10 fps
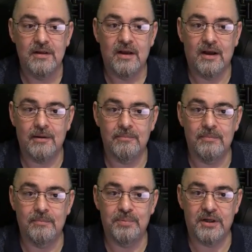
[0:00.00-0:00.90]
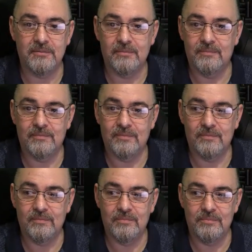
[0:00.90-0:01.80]
Um, but
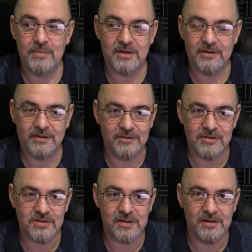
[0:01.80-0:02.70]
mental illness